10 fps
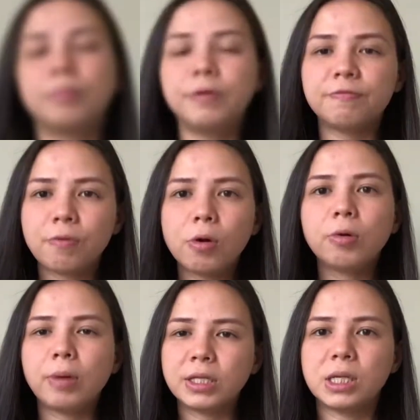Before
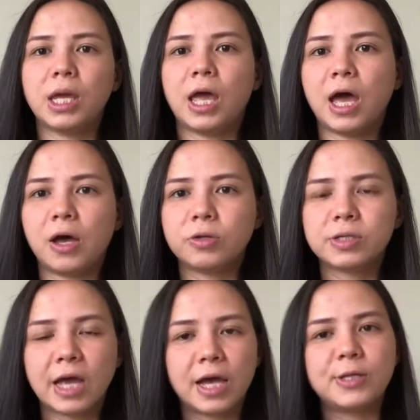renting a house,
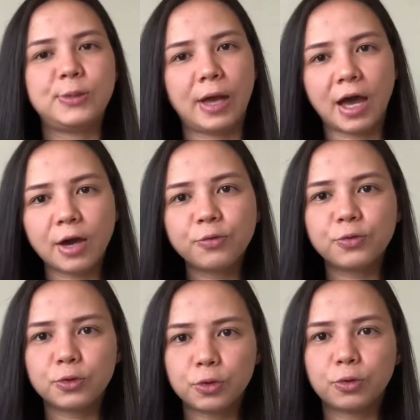guys, you have
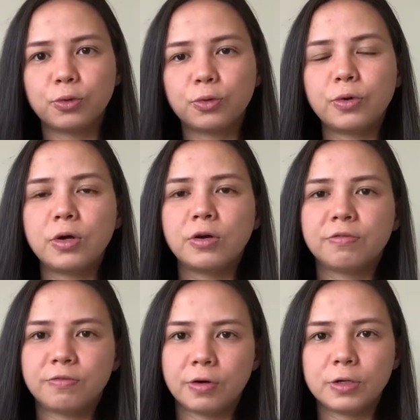to
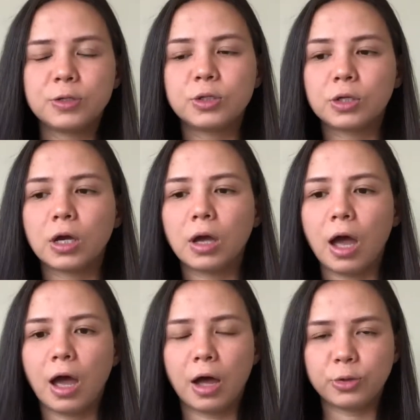first
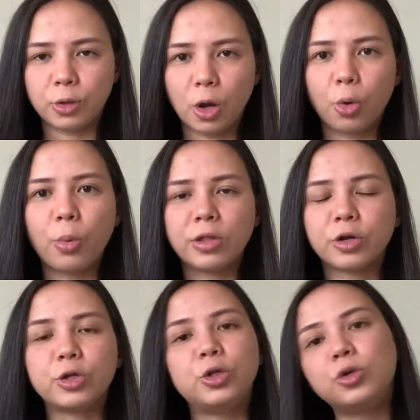know
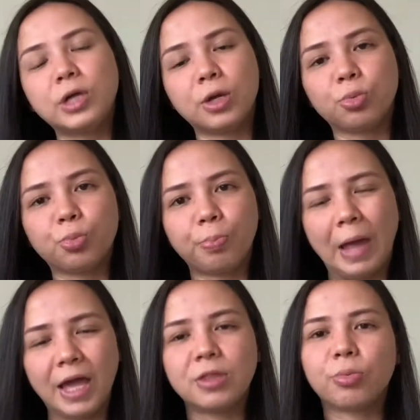whether you can
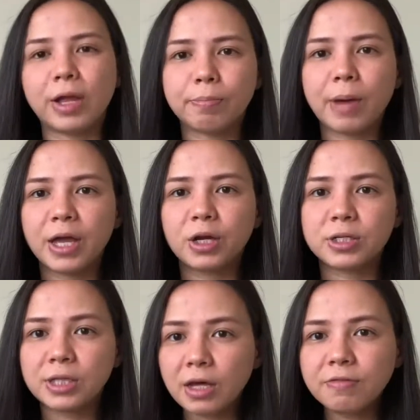pay the rent by
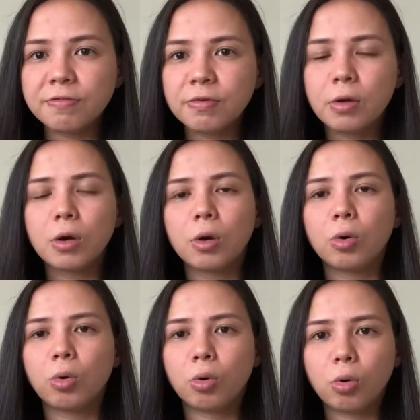yourself,
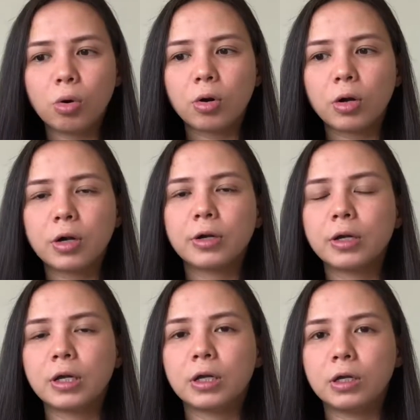or
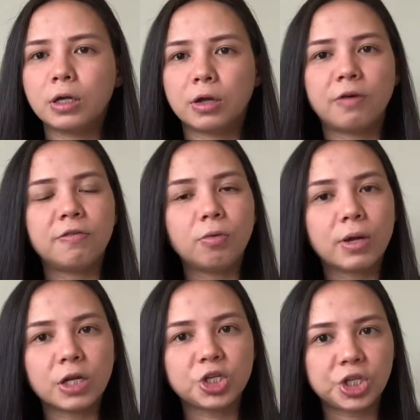if you
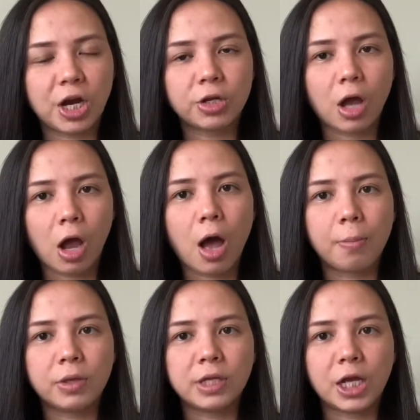want a shared
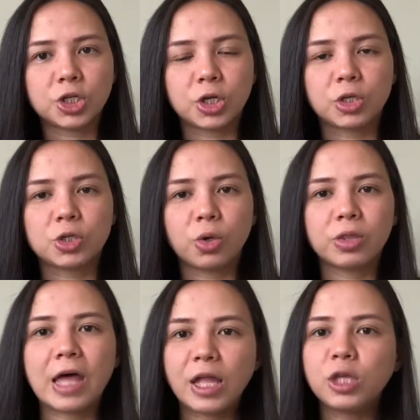accommodation, so
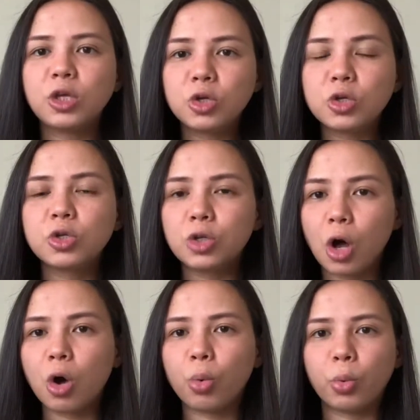that you
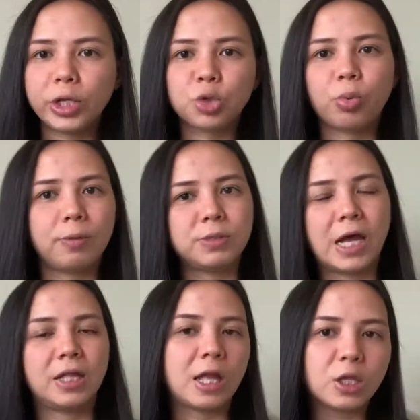know which
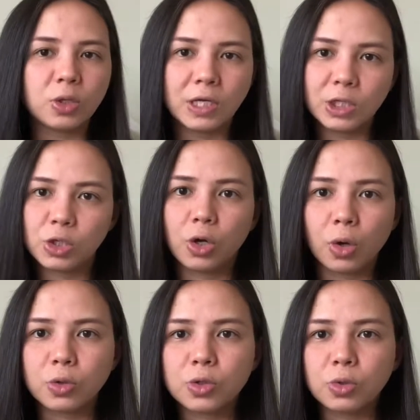website that you need to
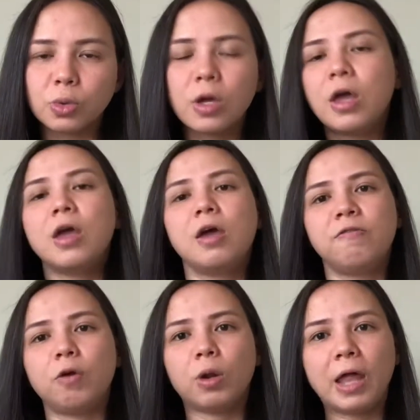go to.
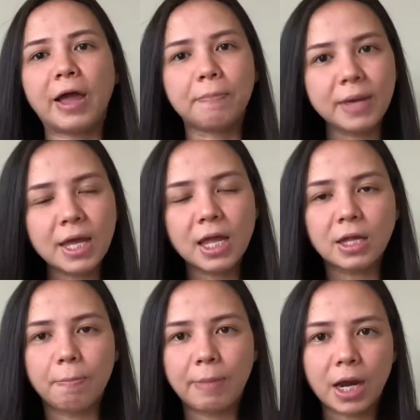If you're like me and
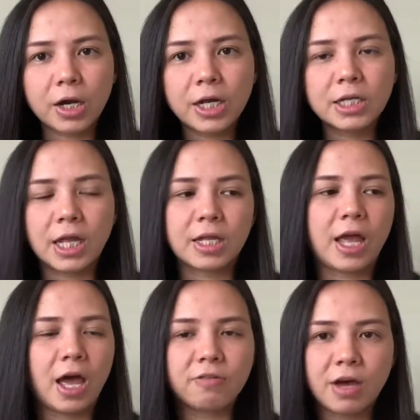I'm married and I
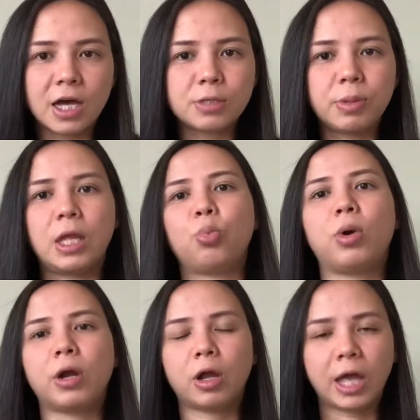have a husband and
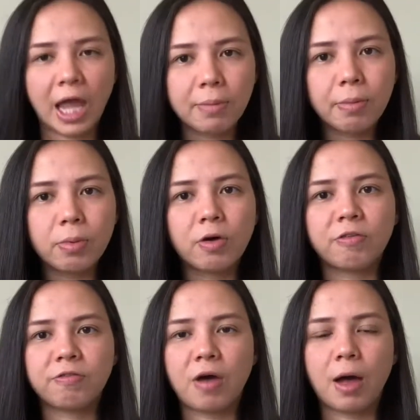we're
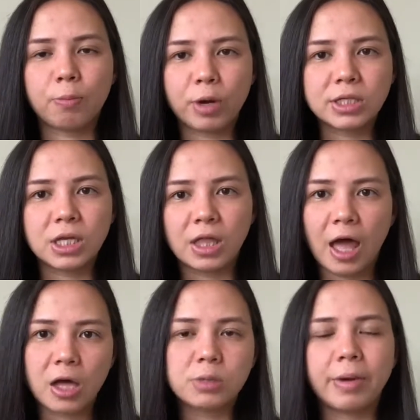capable of renting the
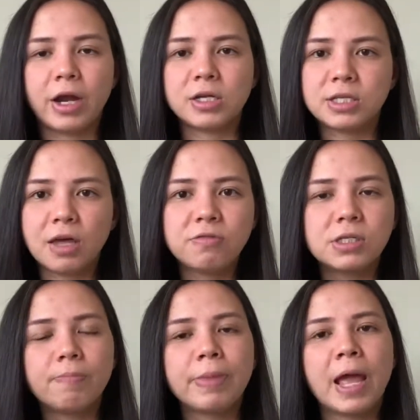house by
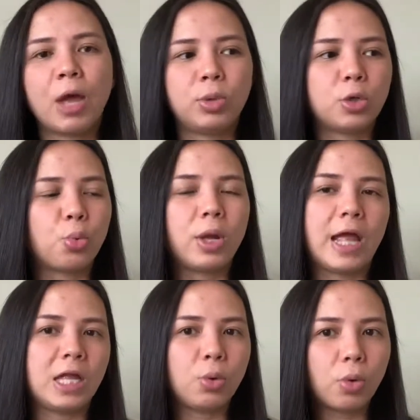ourselves and we don't want
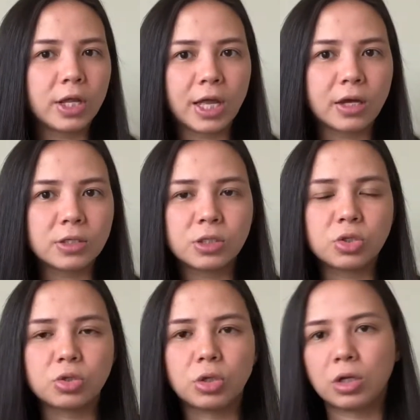anyone else,
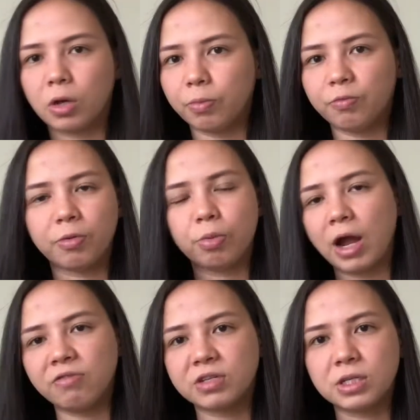for
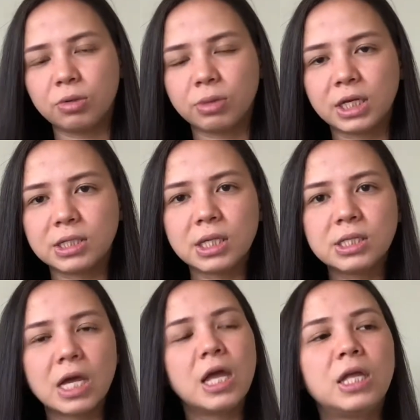privacy
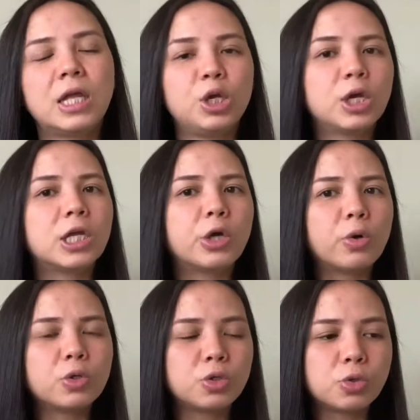reasons, then you can
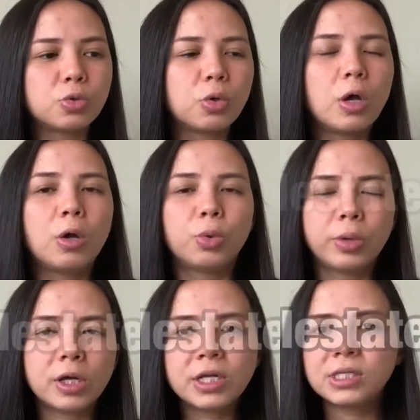go to
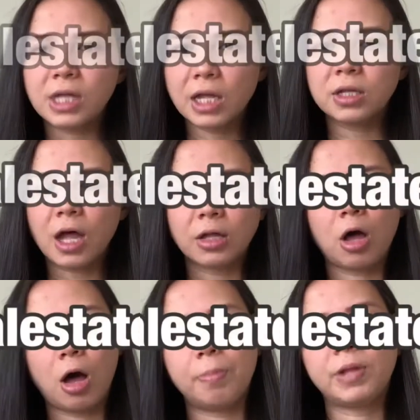
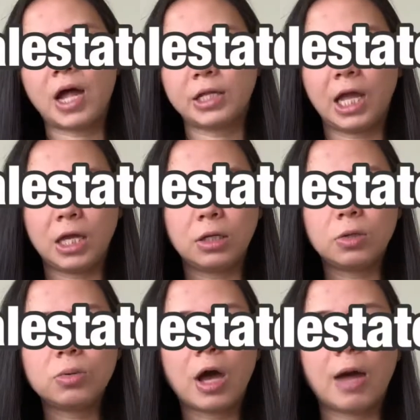
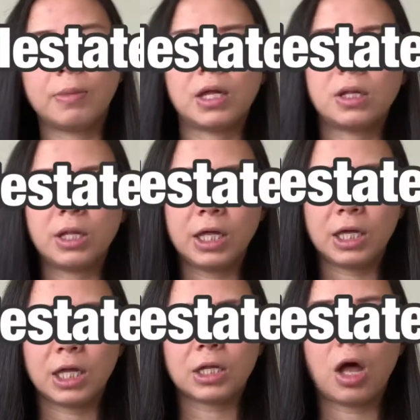realestate.com.au. I'm gonna
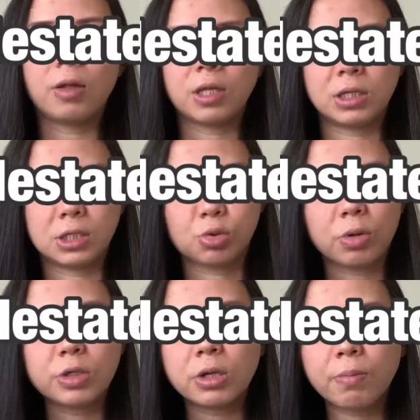link it on the
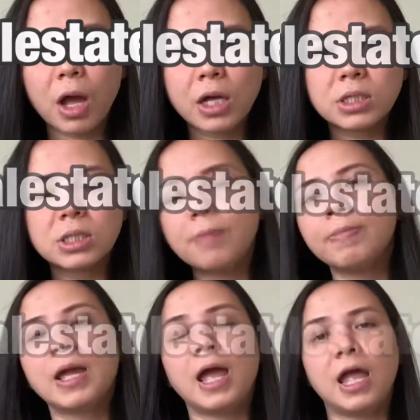description box.
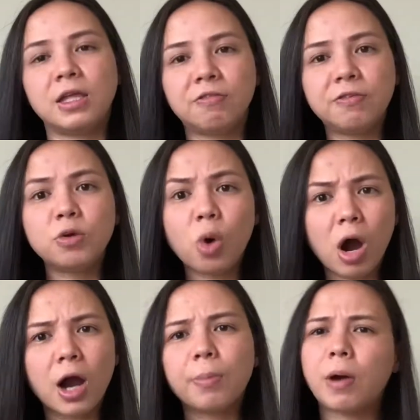And if you
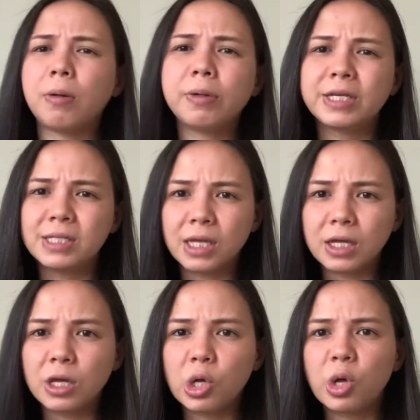are probably
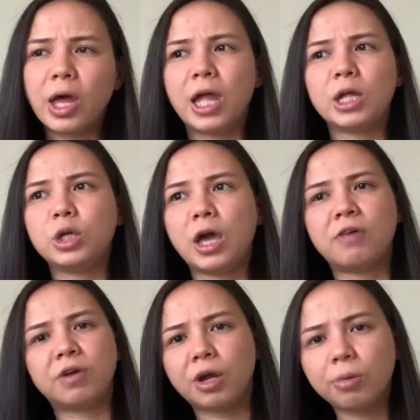single and you
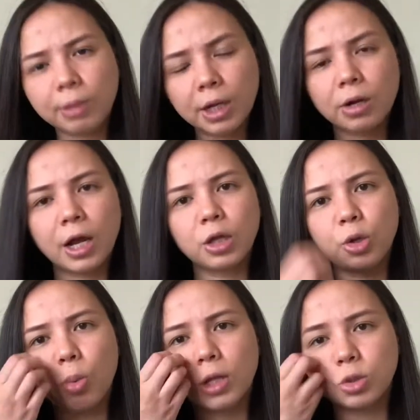have a career and
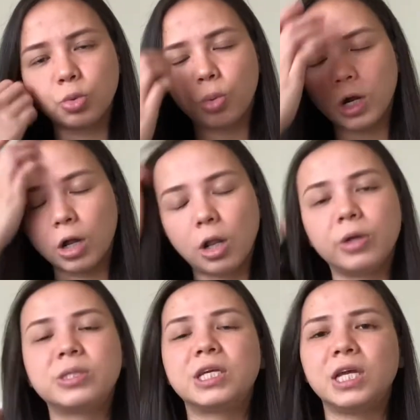you want to work
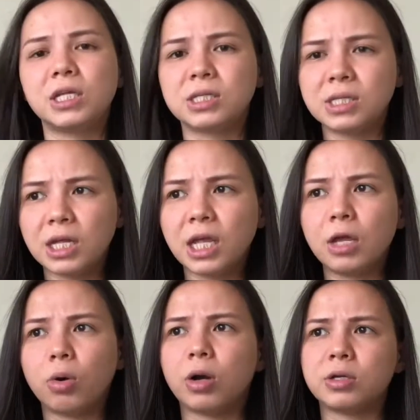closely in the city
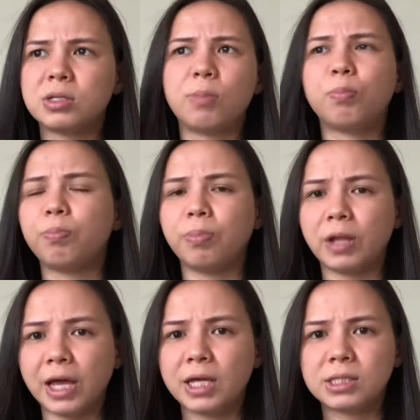or some
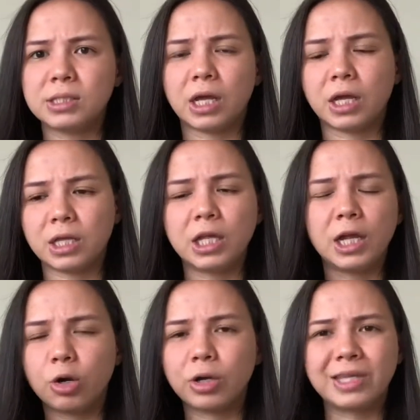place like
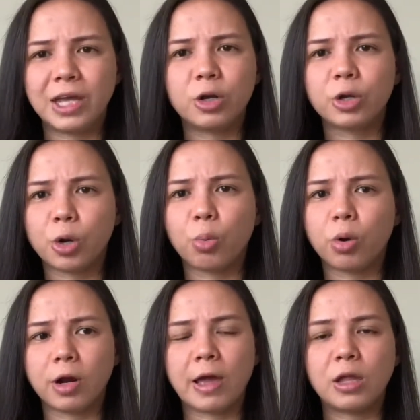near your
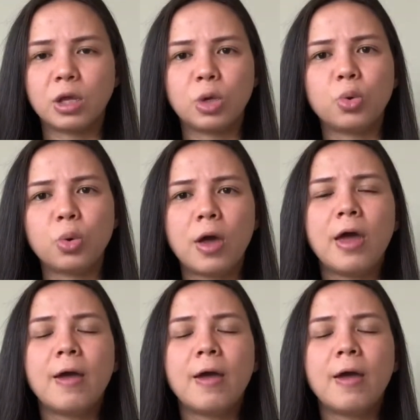work, and you